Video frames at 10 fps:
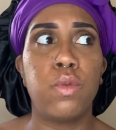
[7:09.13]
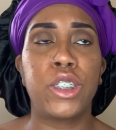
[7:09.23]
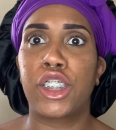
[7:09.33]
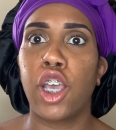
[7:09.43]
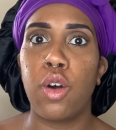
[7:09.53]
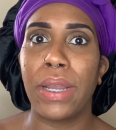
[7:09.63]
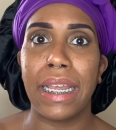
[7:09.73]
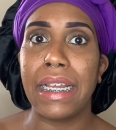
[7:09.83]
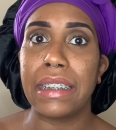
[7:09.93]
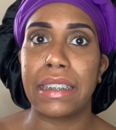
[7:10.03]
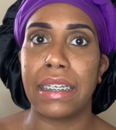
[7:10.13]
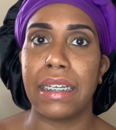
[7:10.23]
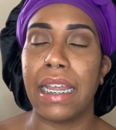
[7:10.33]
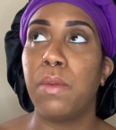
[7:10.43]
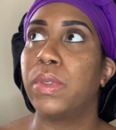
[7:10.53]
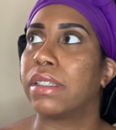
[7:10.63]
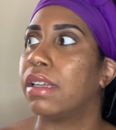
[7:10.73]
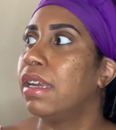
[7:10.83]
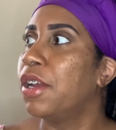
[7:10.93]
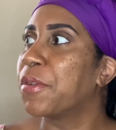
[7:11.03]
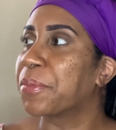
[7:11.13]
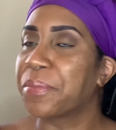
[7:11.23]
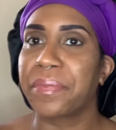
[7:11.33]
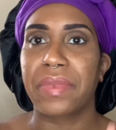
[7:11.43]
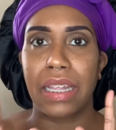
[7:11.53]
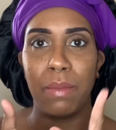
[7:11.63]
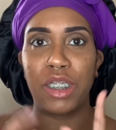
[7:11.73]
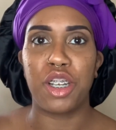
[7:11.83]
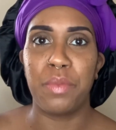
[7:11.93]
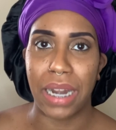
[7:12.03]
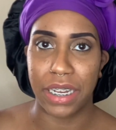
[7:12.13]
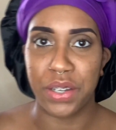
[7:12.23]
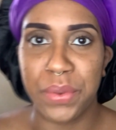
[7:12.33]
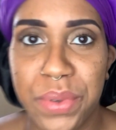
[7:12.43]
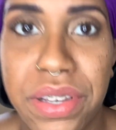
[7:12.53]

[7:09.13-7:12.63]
so easy. Let me show you what I used.